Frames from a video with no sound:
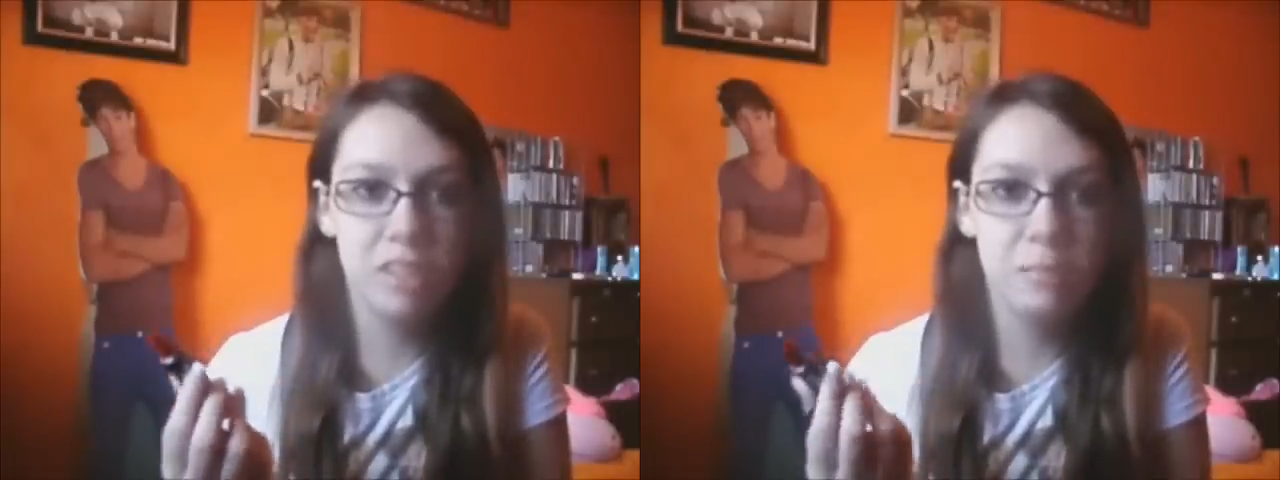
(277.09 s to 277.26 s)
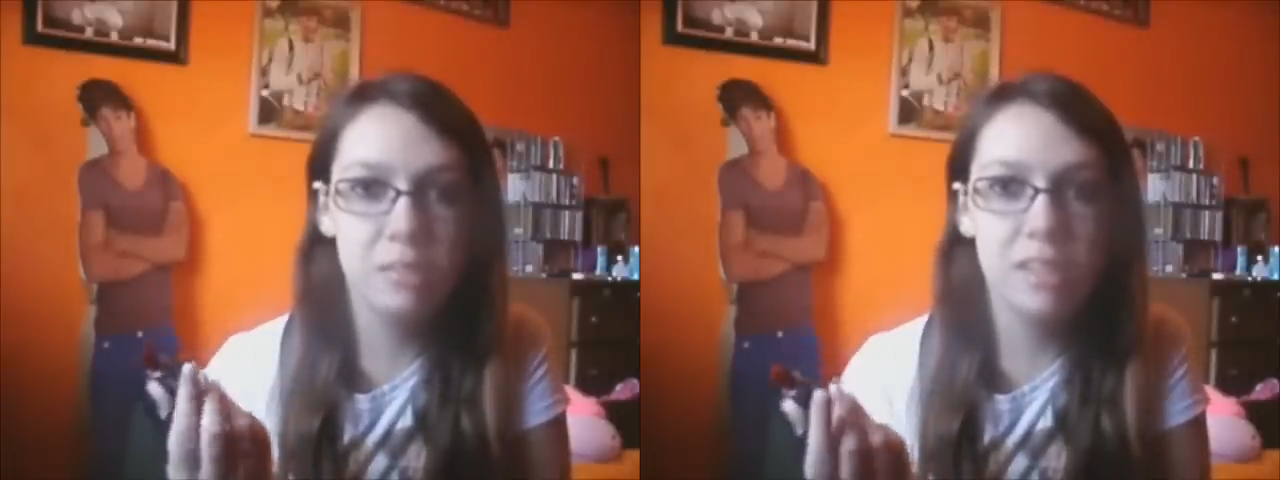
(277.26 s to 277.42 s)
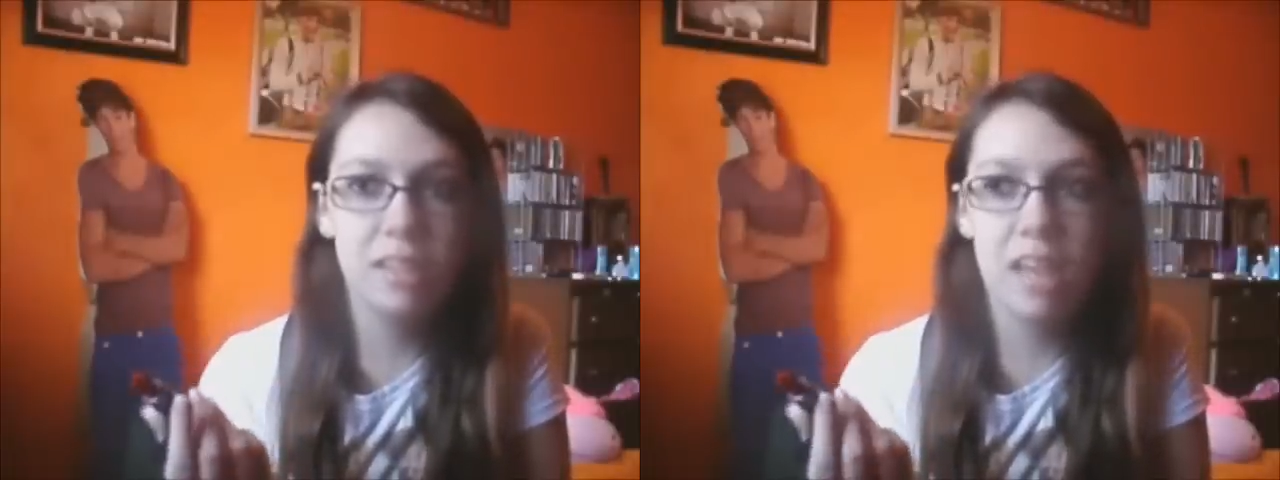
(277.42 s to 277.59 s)
and I
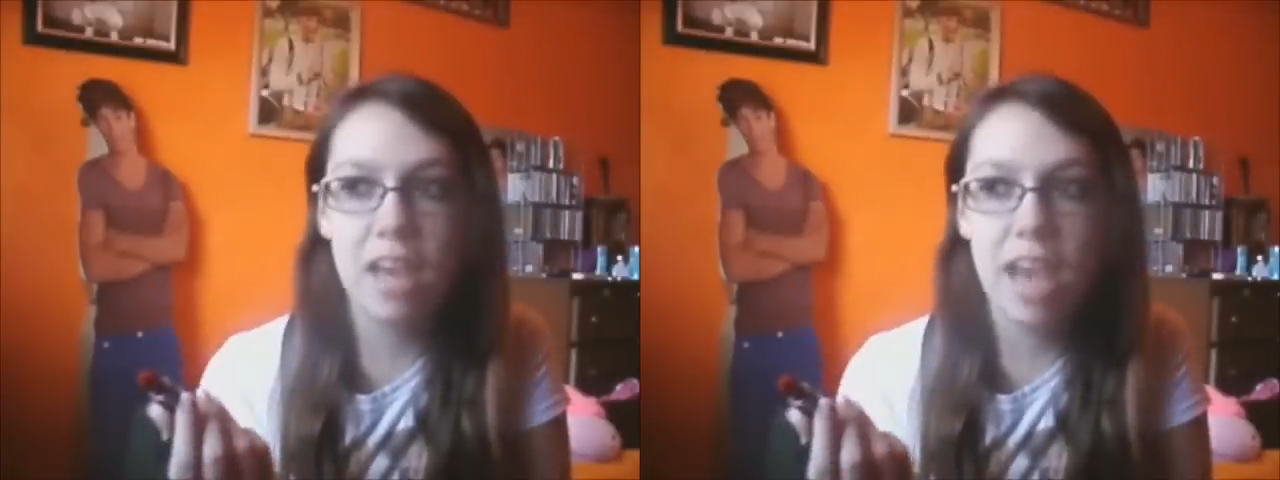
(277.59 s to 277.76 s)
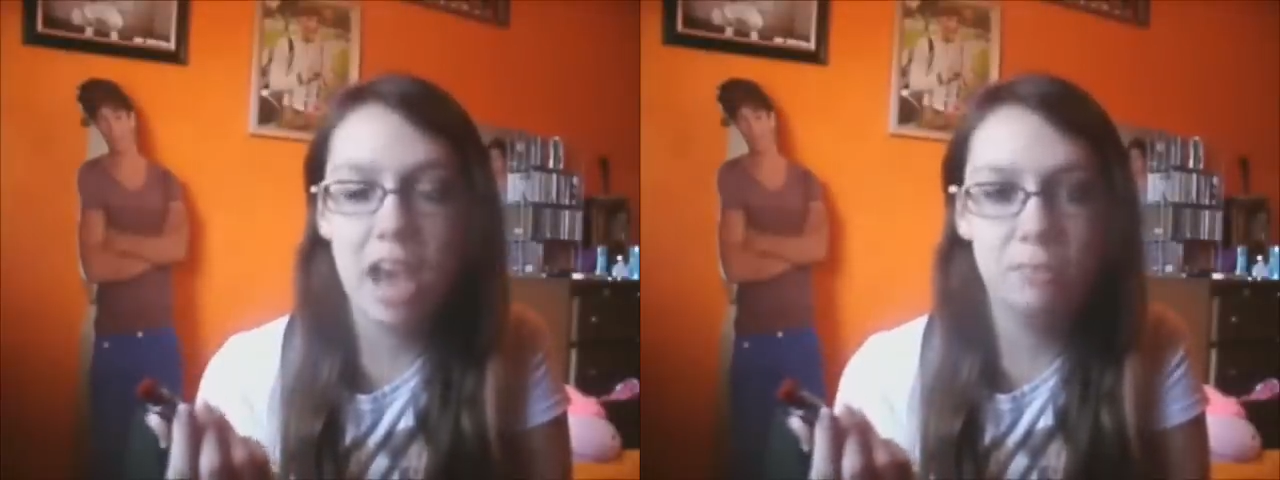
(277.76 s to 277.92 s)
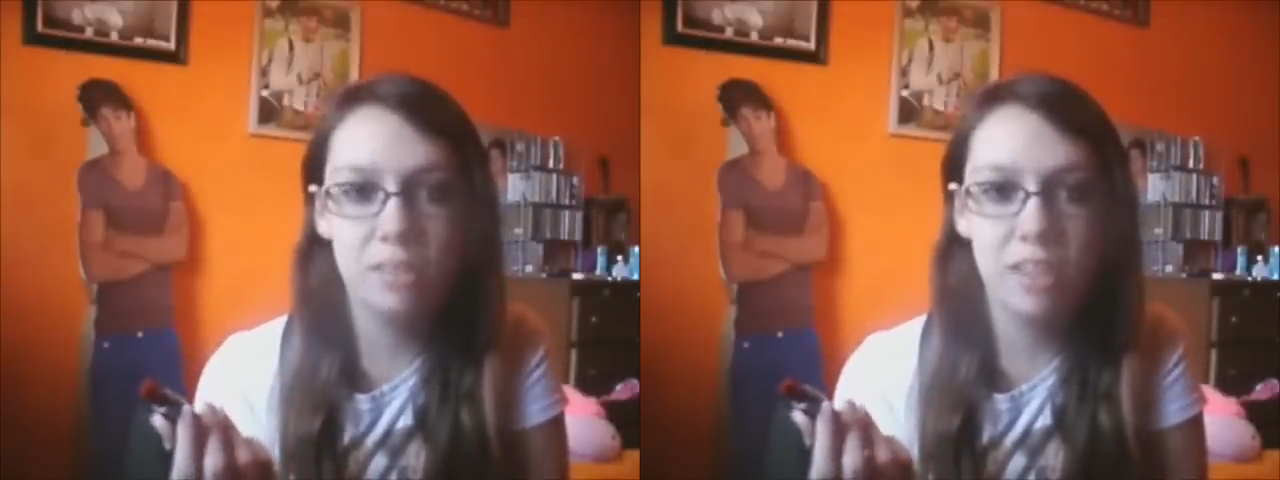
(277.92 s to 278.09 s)
was I
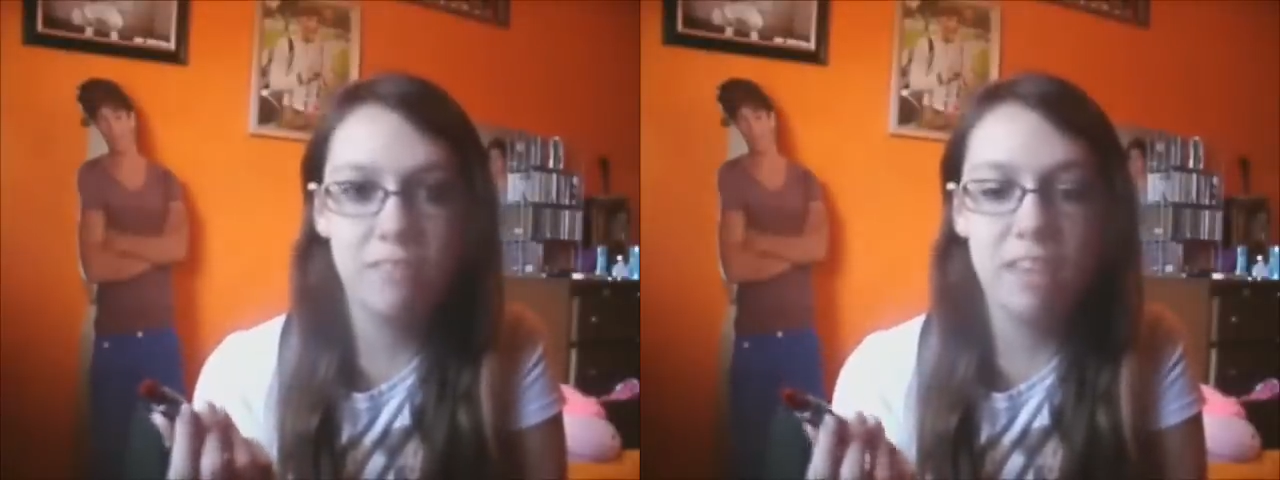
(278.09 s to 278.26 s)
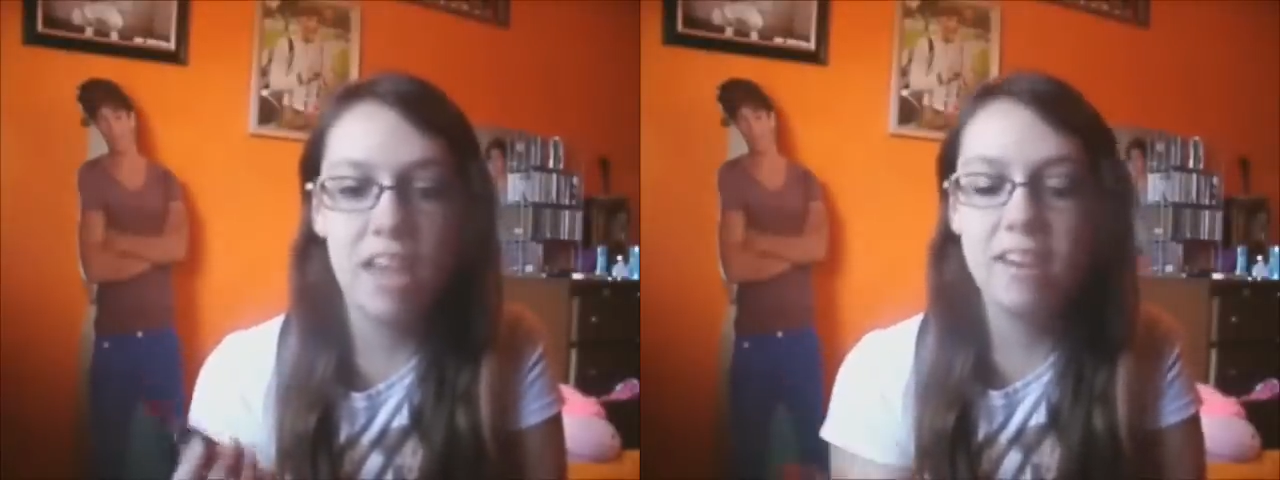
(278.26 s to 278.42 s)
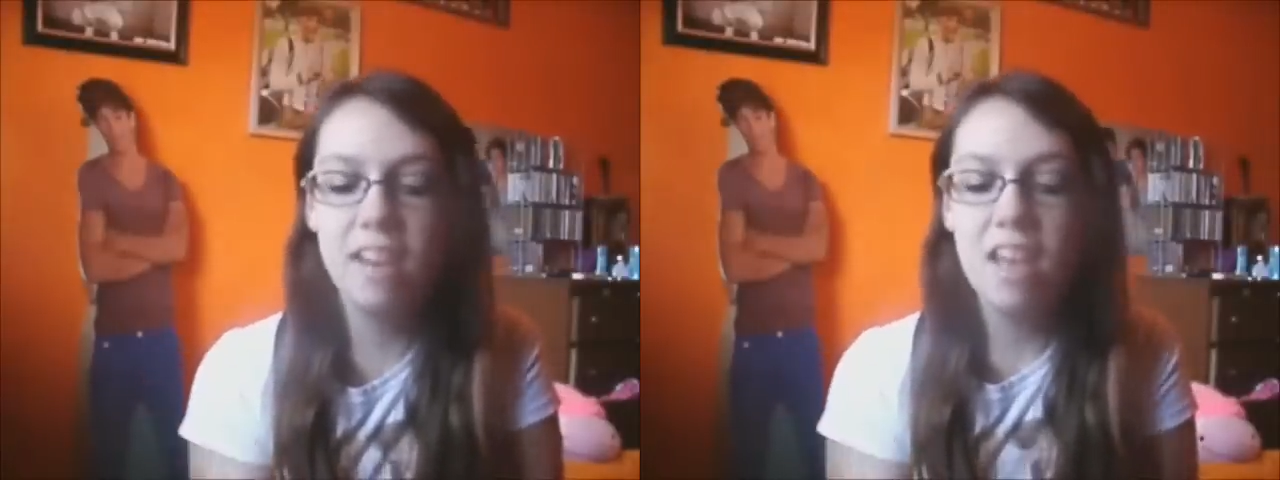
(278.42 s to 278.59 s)
have to get
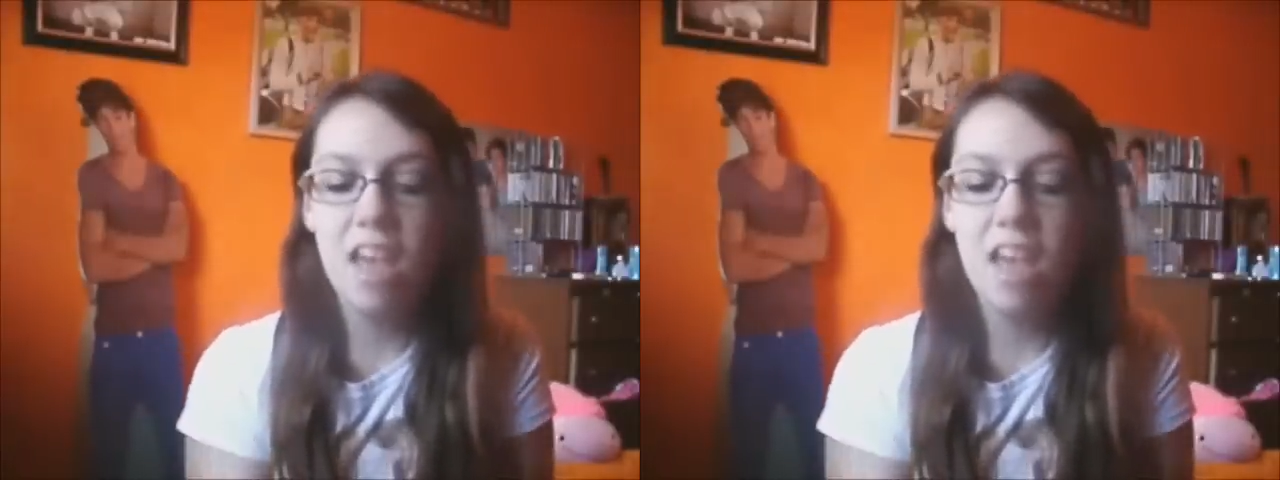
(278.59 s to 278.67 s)
that.